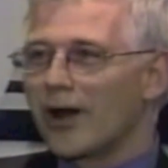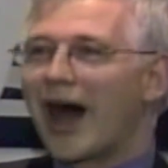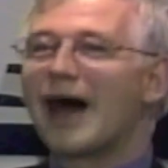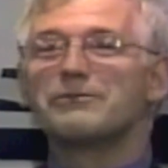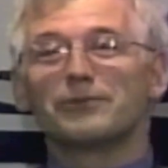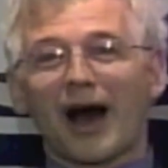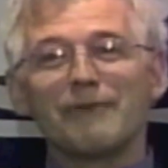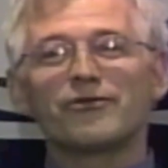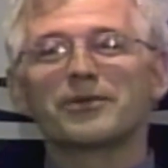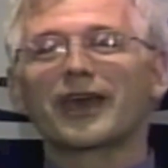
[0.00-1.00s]

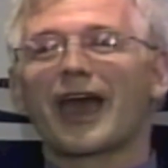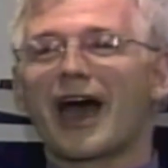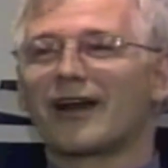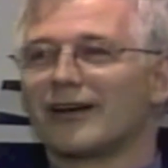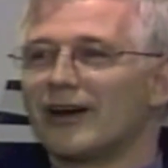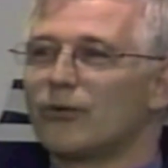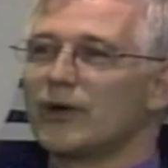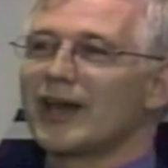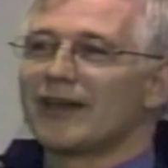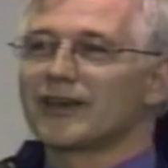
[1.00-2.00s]
I'm from Canada, and
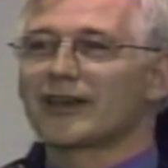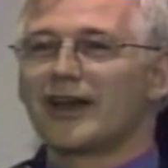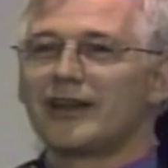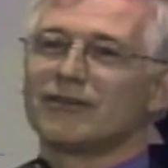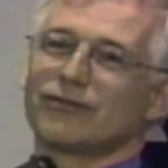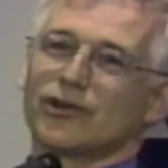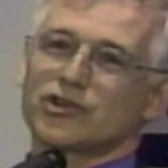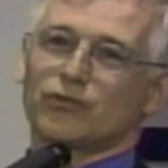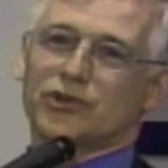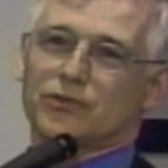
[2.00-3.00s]
we had the Canadian
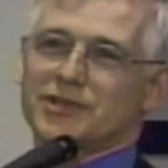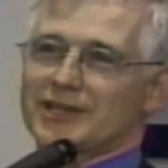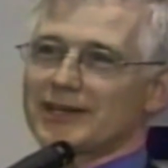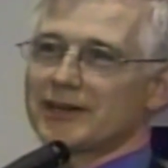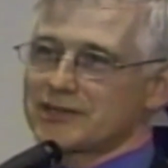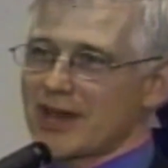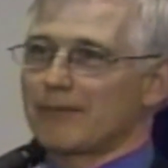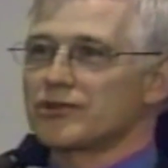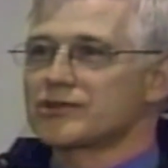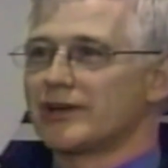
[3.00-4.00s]
version, which was
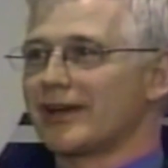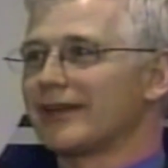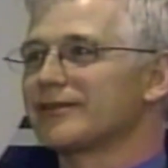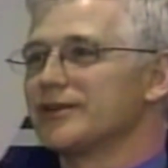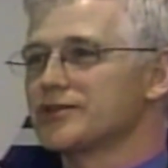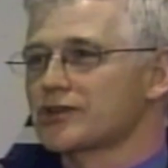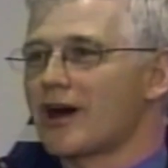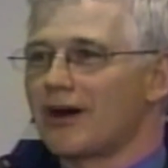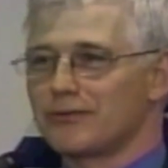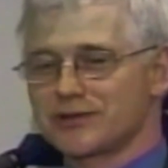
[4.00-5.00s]
Samuelson and Anthony
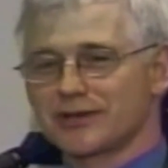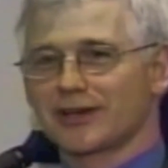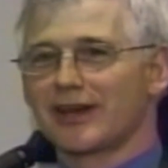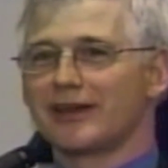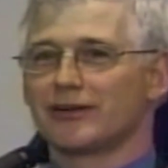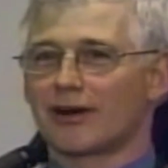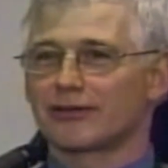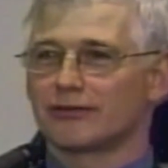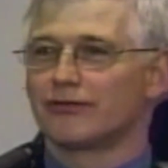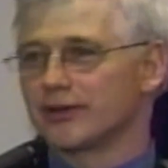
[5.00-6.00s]
Scott was the Canadian
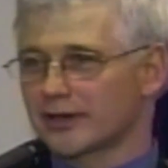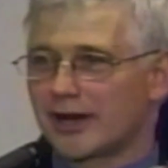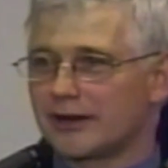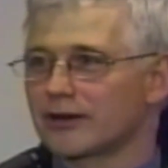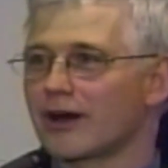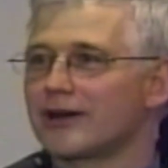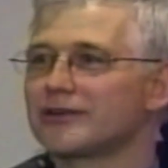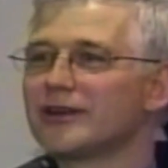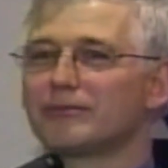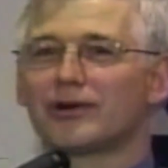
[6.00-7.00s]
author for the Canadian
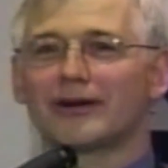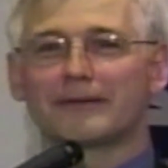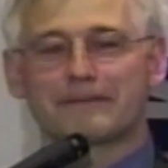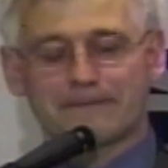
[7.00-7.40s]
content part.